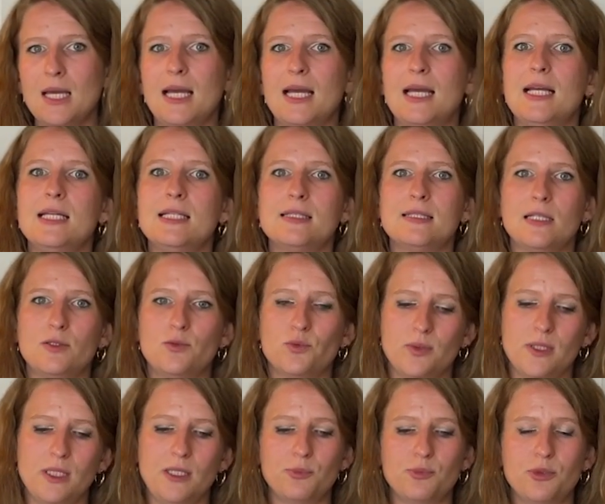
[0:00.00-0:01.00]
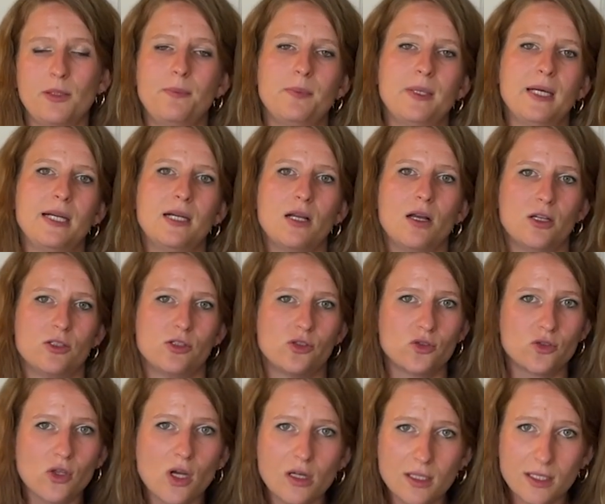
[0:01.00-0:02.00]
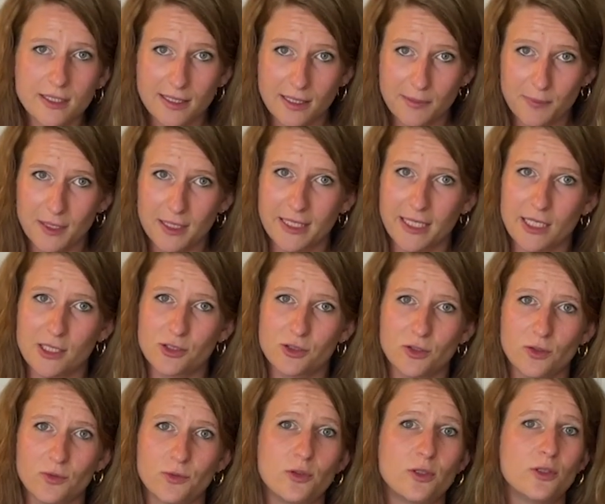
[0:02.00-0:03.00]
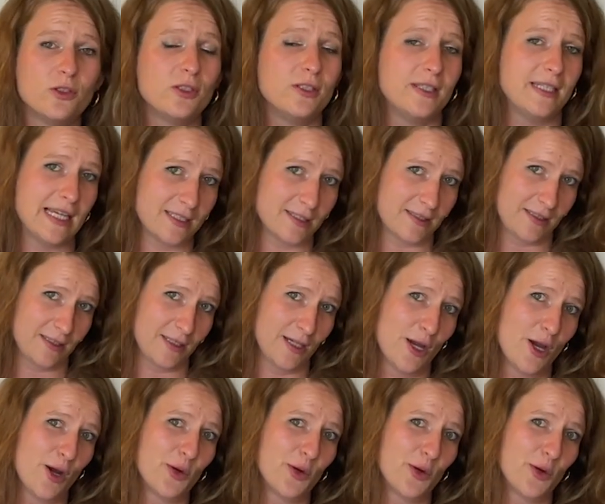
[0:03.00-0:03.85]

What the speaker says: and that we prepare a solid application for the next